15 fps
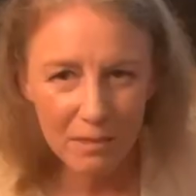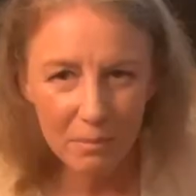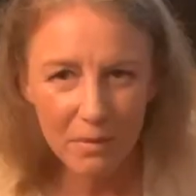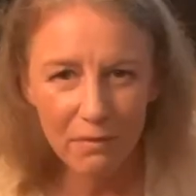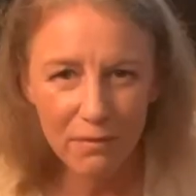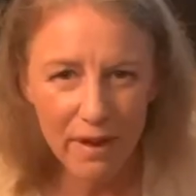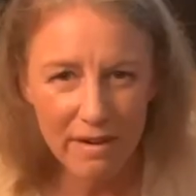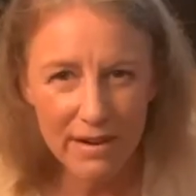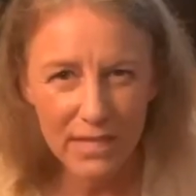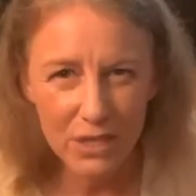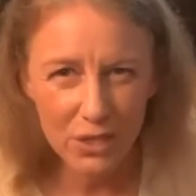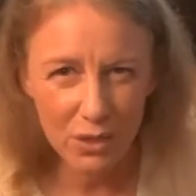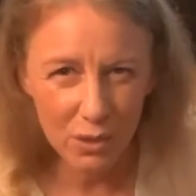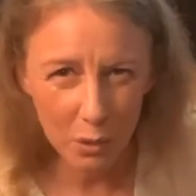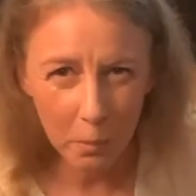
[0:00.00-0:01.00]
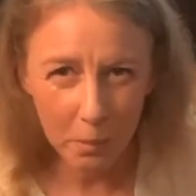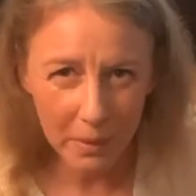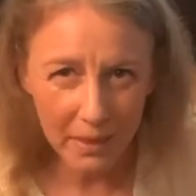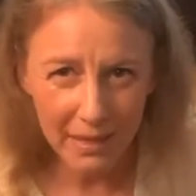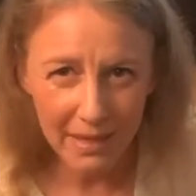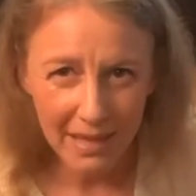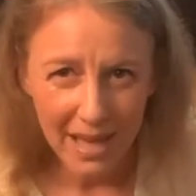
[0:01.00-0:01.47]
very
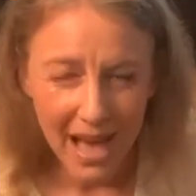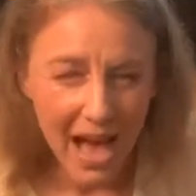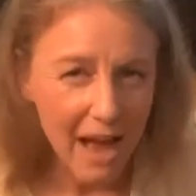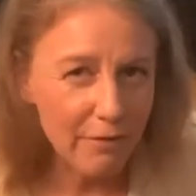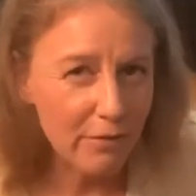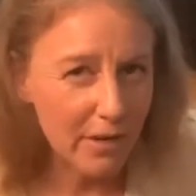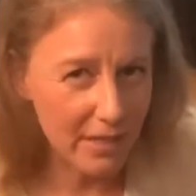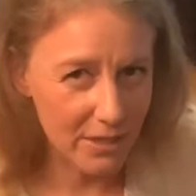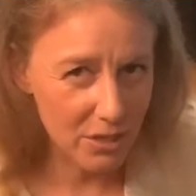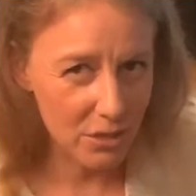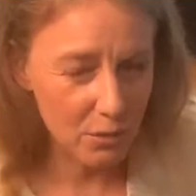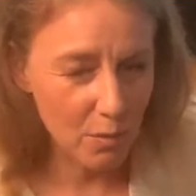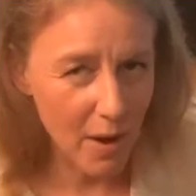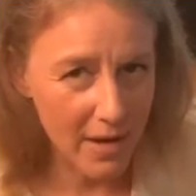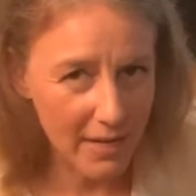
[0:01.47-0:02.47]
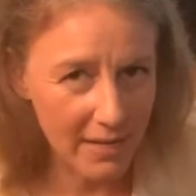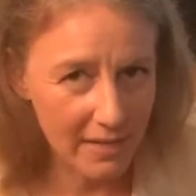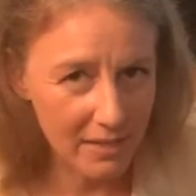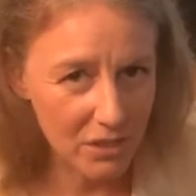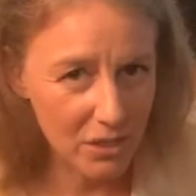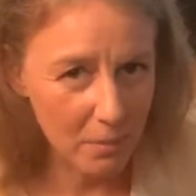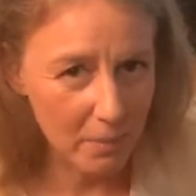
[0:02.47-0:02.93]
soupy. I really just want it
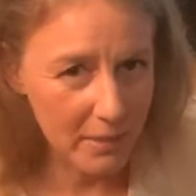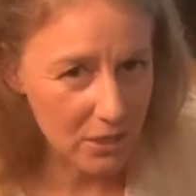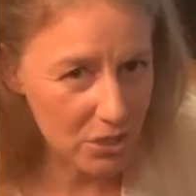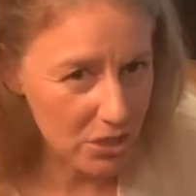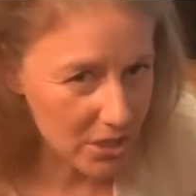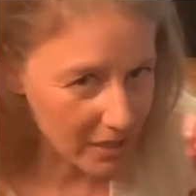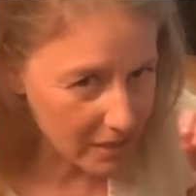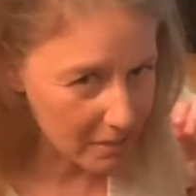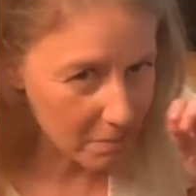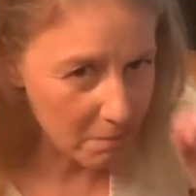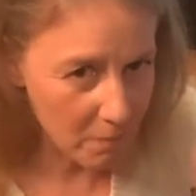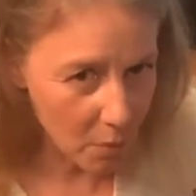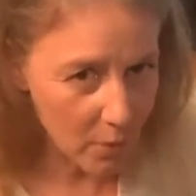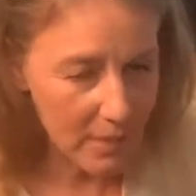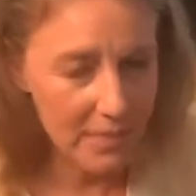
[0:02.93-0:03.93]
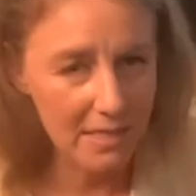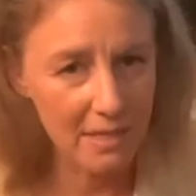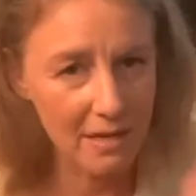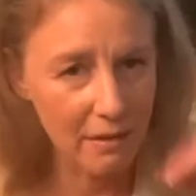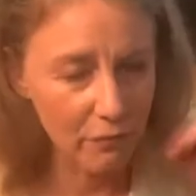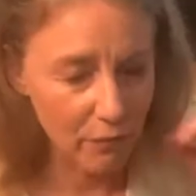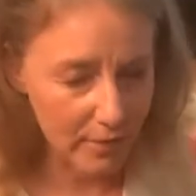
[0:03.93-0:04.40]
to be just moist
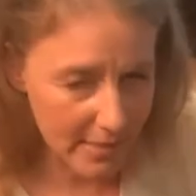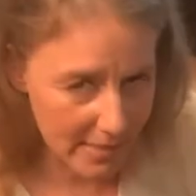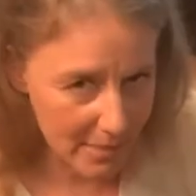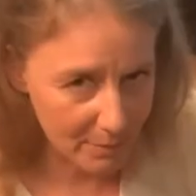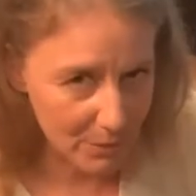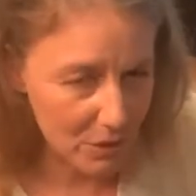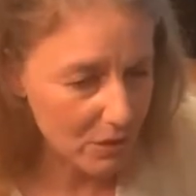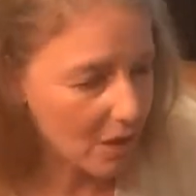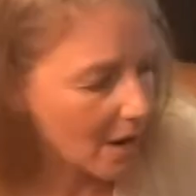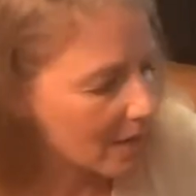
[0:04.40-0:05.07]
enough with some sauce,